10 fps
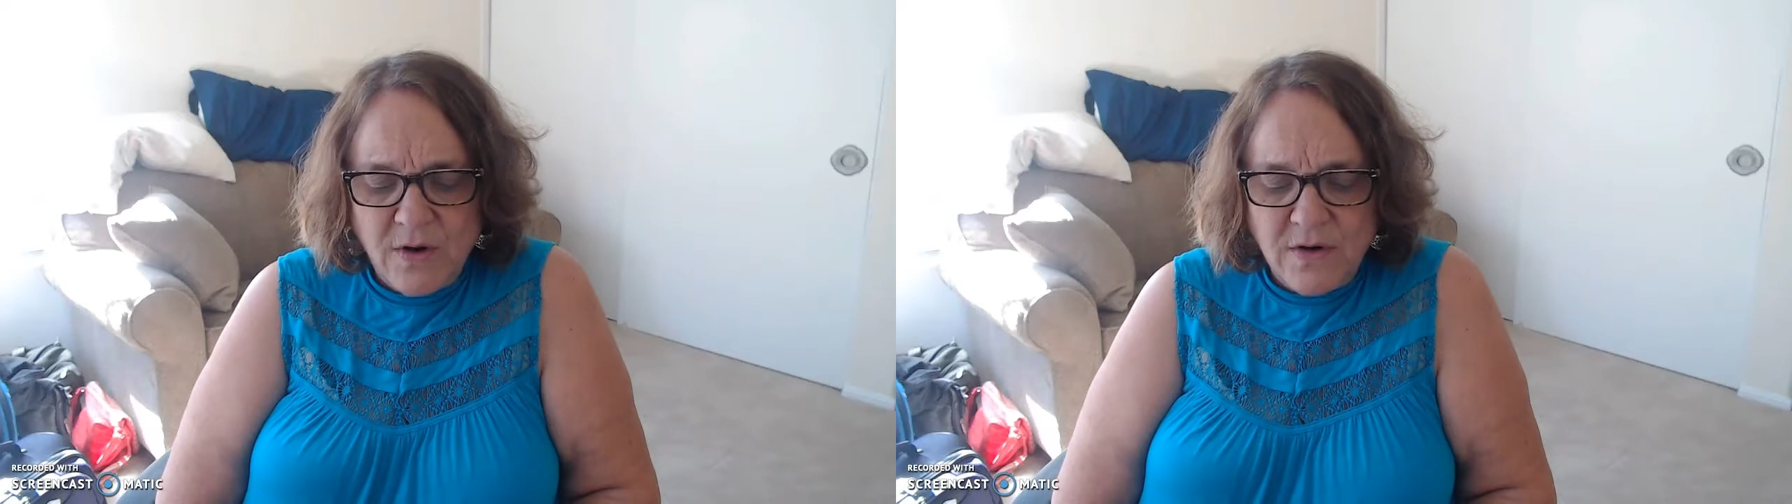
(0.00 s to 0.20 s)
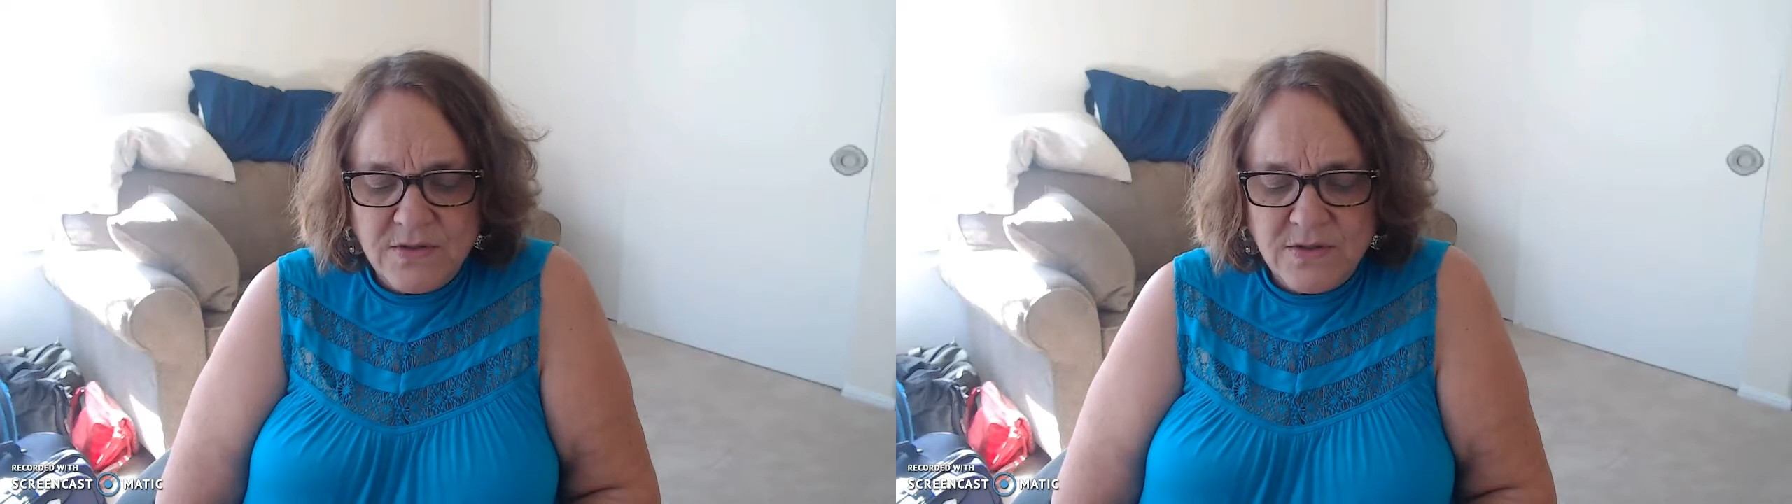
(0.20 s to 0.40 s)

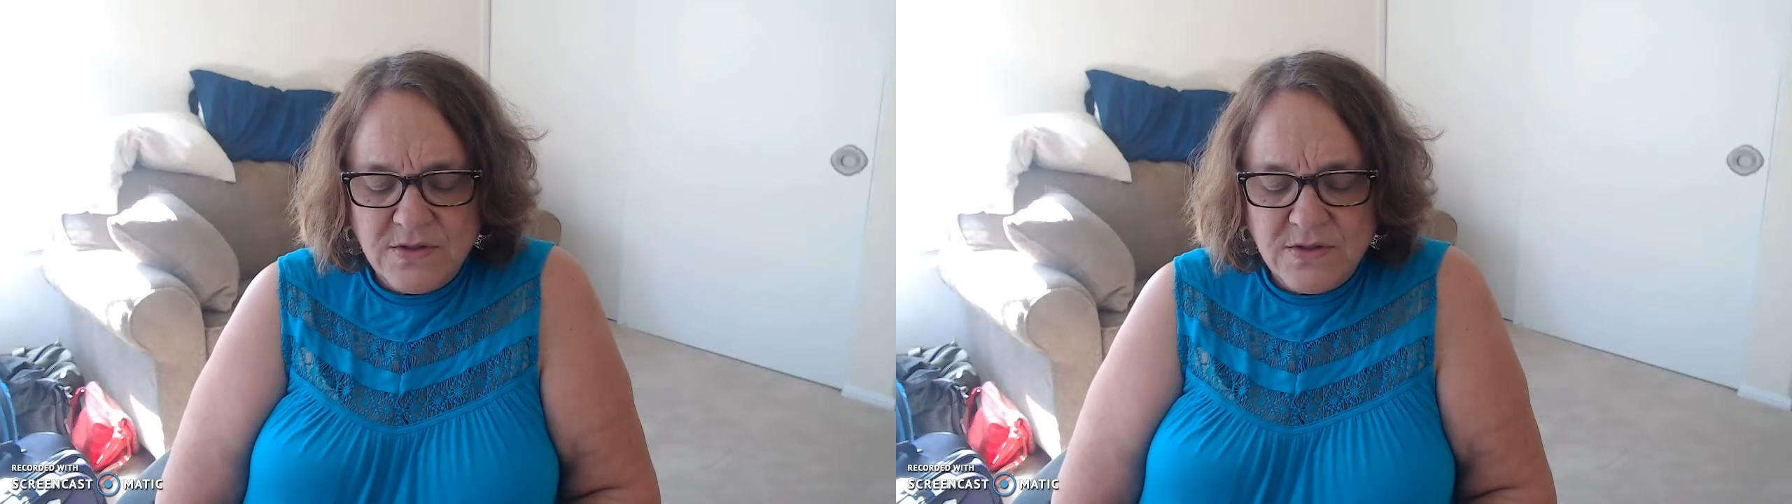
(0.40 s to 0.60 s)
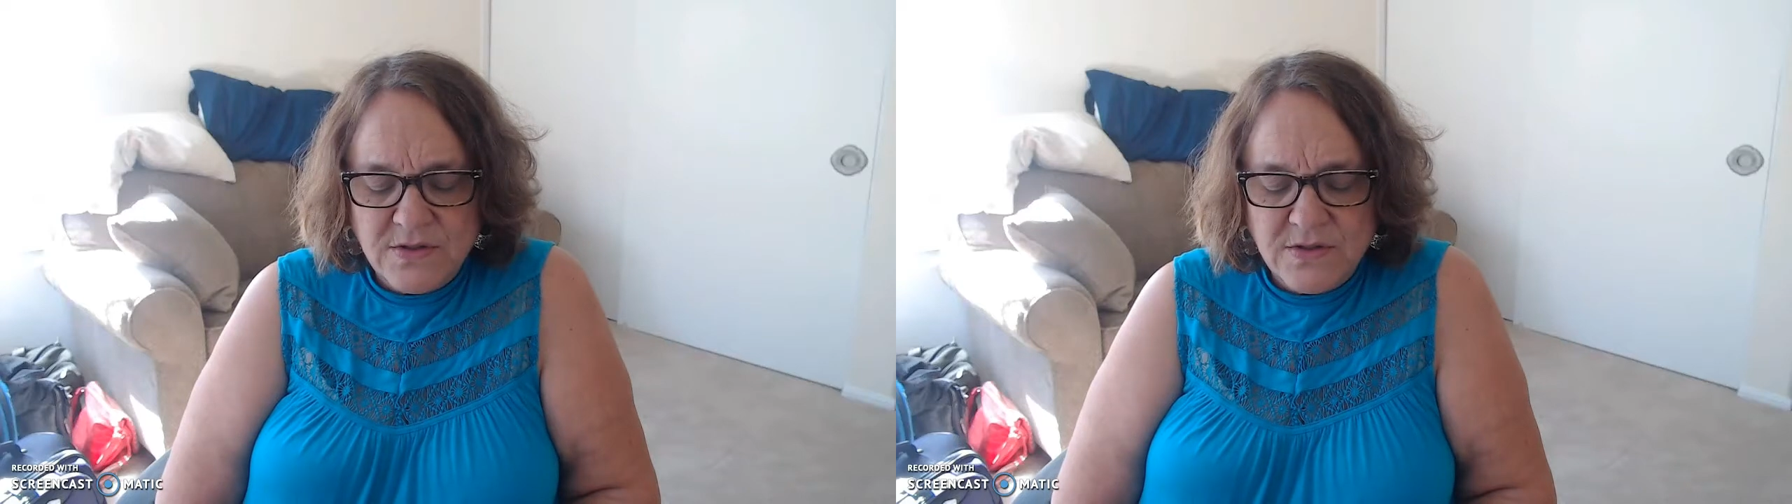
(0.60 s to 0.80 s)
her
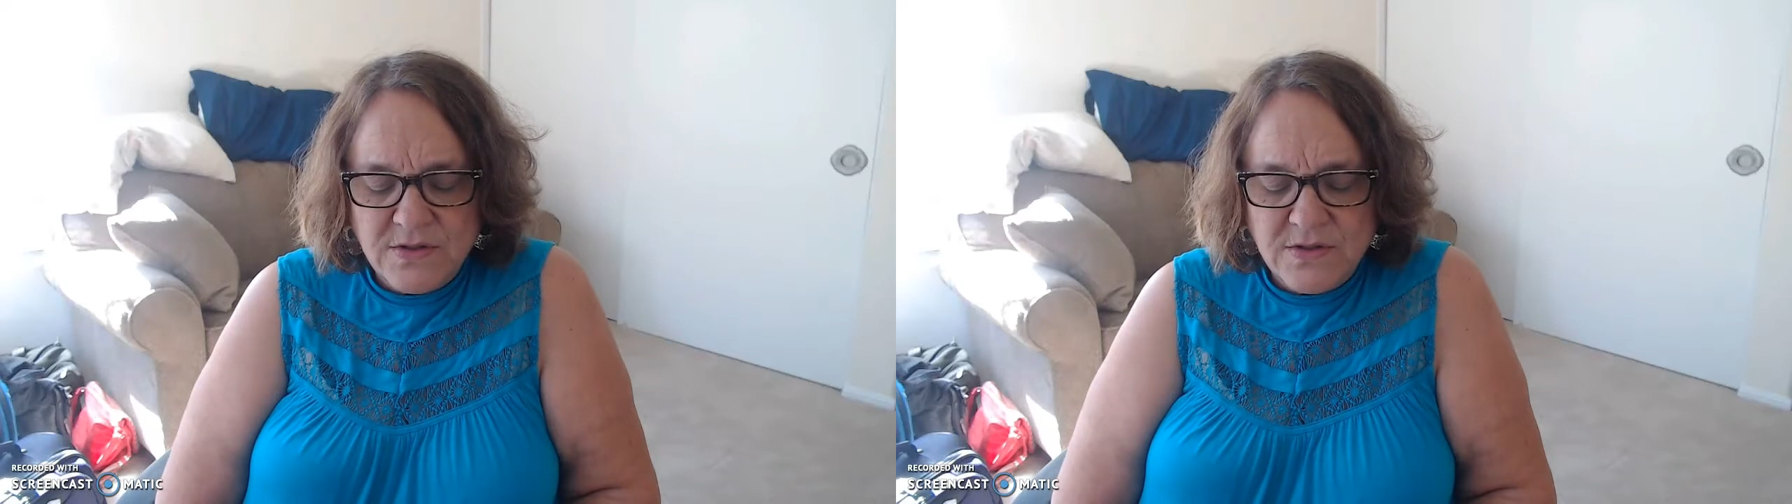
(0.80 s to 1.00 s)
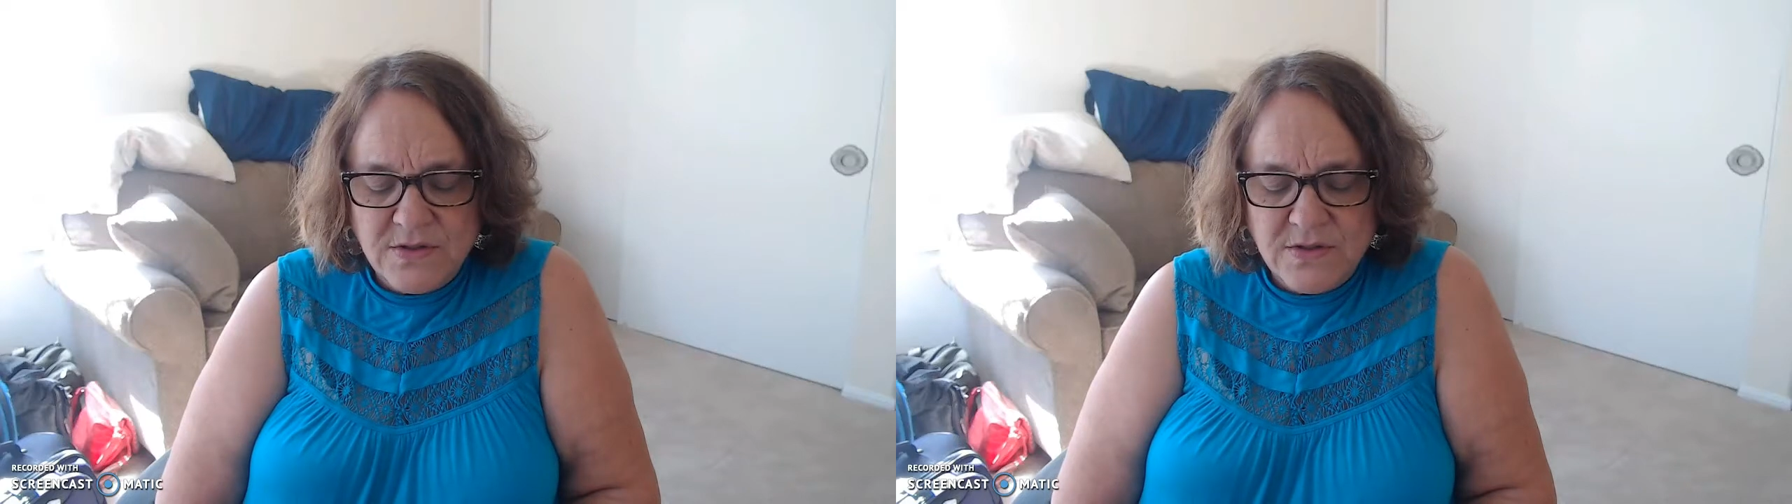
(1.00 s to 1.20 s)
so
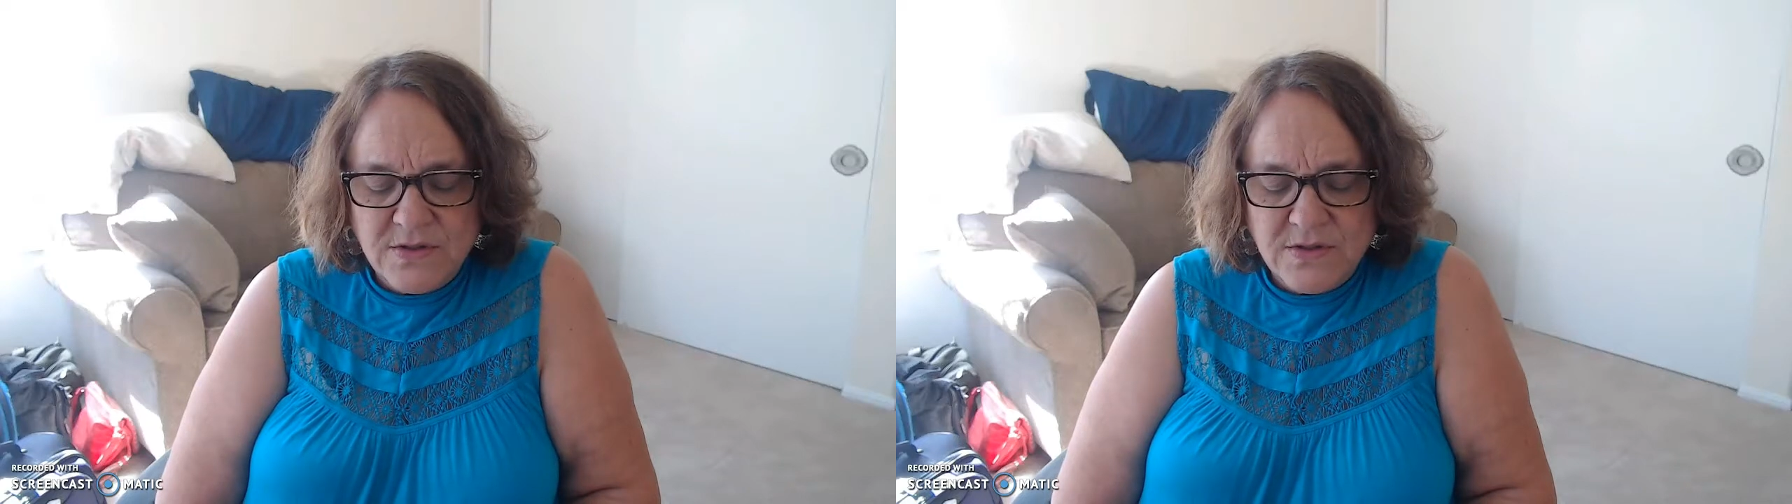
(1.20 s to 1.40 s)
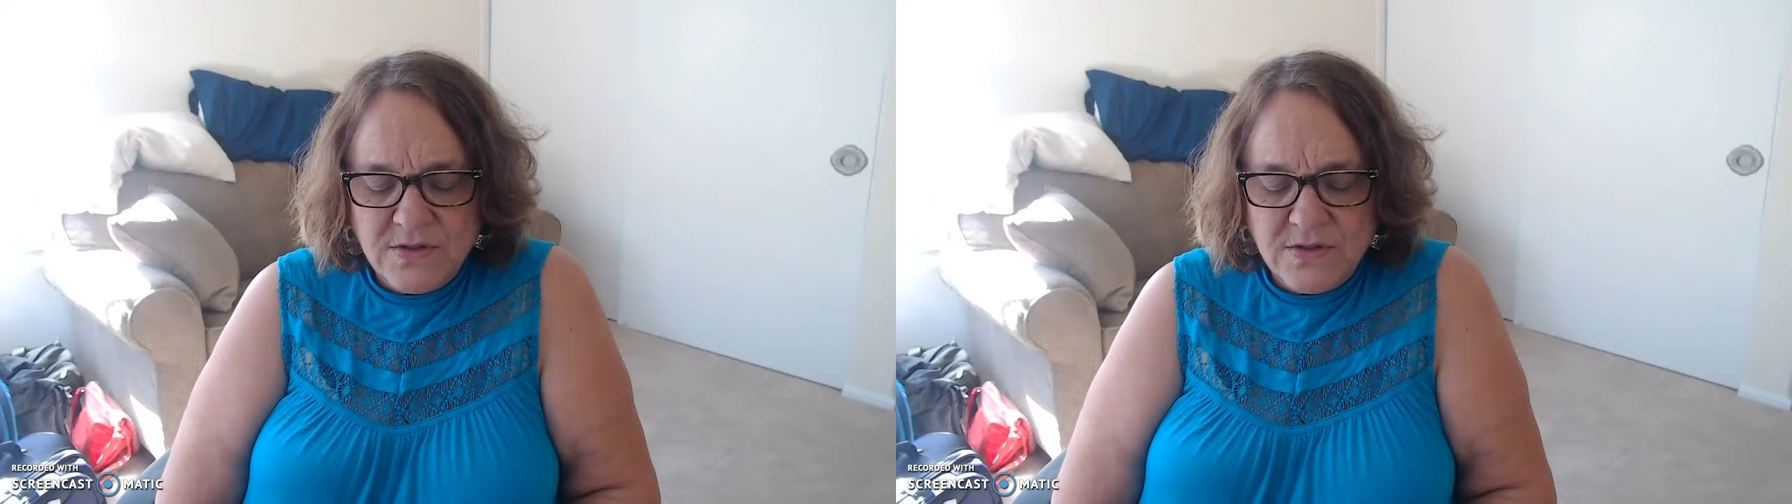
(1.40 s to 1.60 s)
for me.